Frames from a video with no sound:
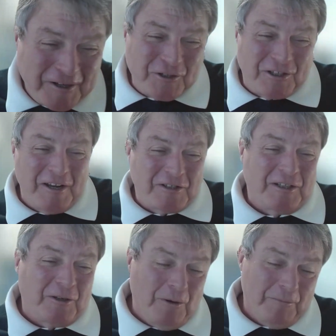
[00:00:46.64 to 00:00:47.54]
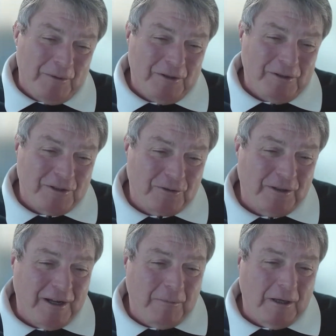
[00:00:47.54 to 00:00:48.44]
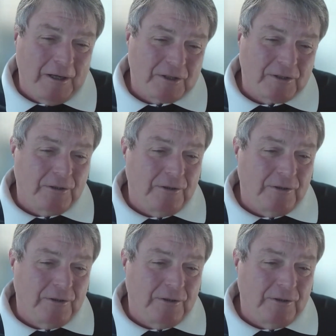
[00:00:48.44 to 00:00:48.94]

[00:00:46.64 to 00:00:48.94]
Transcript: range test equipment to enable us